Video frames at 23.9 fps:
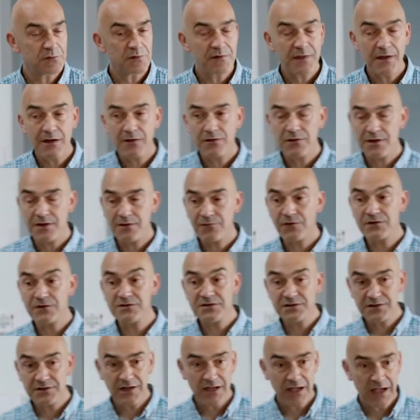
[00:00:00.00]
without the funding
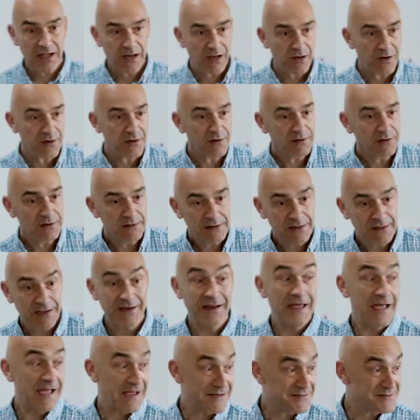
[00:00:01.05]
that Helen and
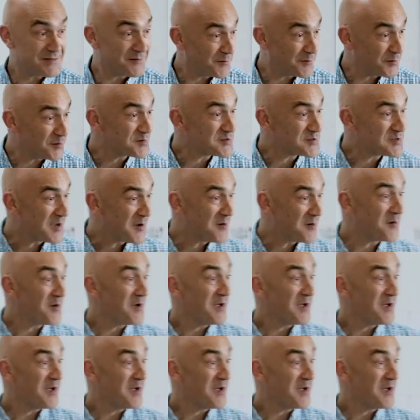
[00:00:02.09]
Ed also